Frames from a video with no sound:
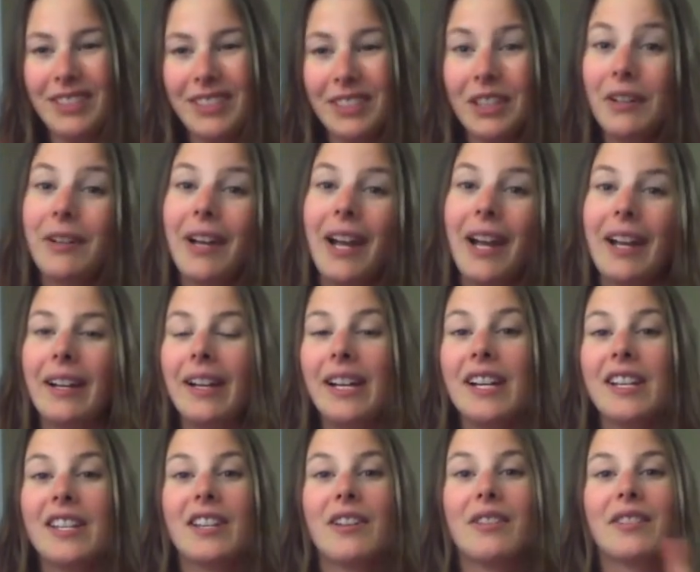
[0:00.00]
Okay,
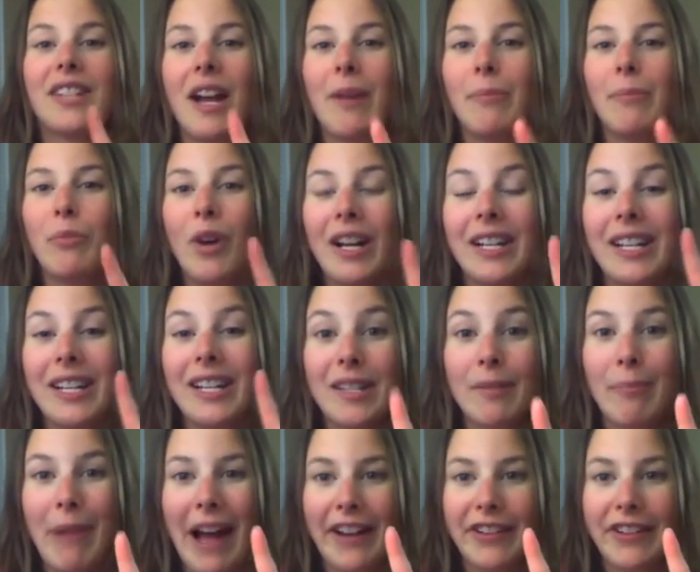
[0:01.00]
so step 1 is a
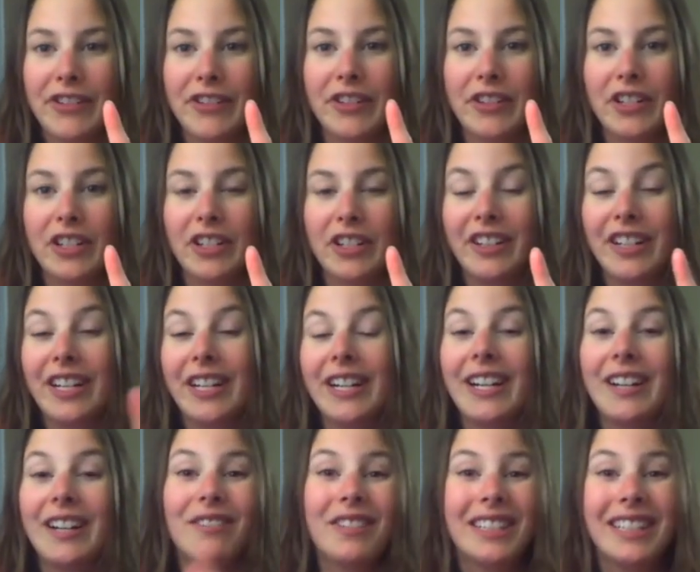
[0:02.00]
bachelor's degree.
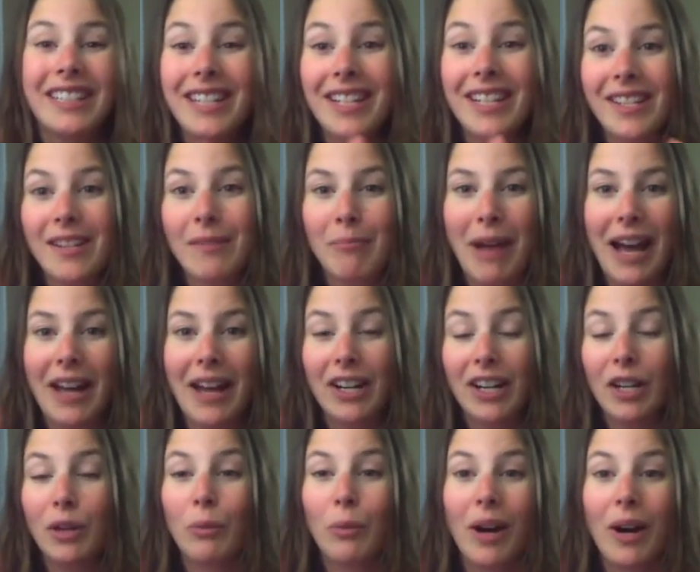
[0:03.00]
It really doesn't
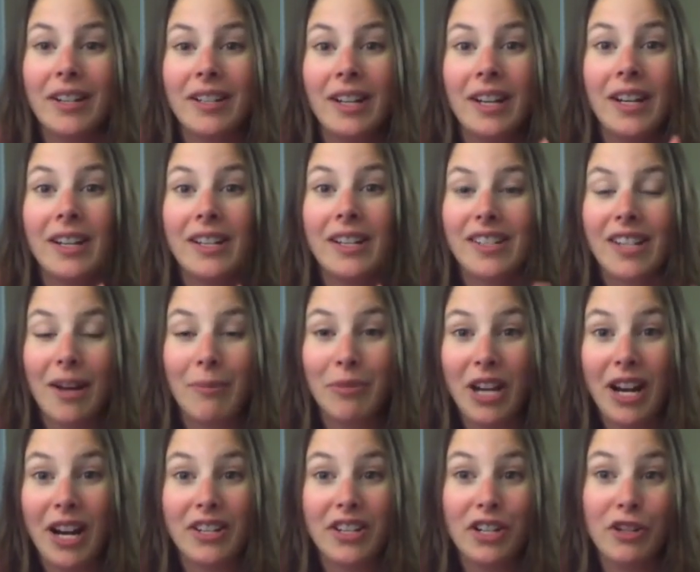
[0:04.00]
matter what
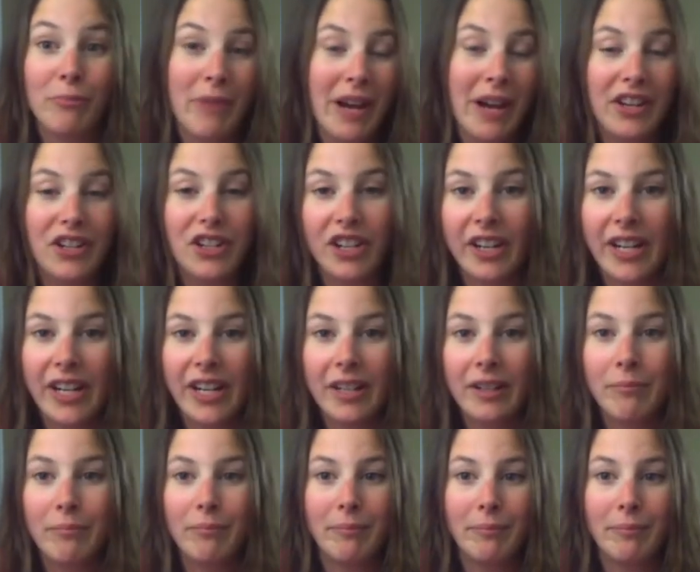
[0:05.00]
subject you major in.